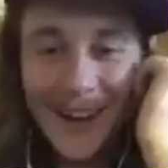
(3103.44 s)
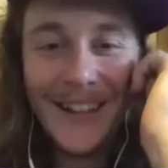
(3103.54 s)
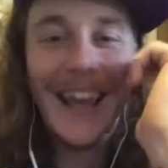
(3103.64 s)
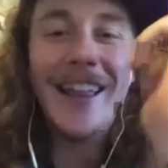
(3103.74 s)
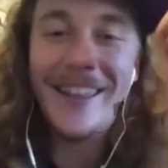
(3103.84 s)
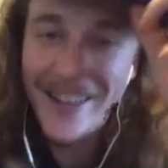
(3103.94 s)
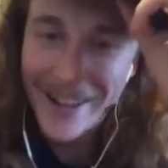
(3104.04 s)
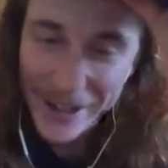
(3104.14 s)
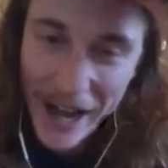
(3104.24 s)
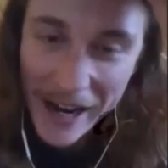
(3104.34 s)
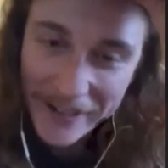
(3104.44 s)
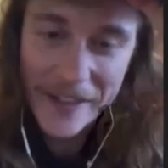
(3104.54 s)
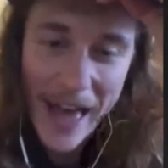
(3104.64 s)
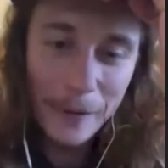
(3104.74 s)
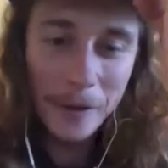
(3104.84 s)
yeah. You kind of did
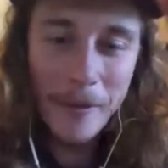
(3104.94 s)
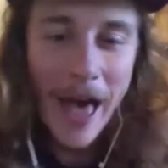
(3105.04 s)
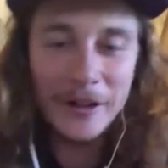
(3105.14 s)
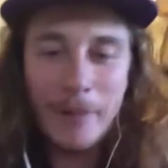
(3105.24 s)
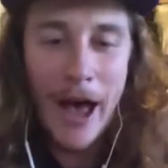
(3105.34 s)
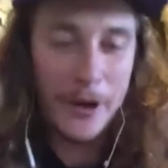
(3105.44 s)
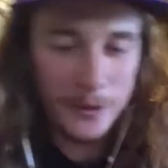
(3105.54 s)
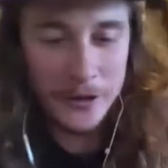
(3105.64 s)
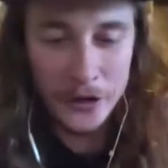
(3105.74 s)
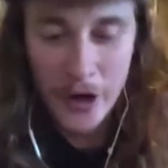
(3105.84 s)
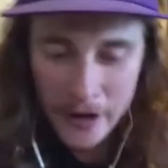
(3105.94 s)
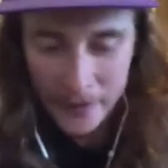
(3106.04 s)
that one ass backwards, huh?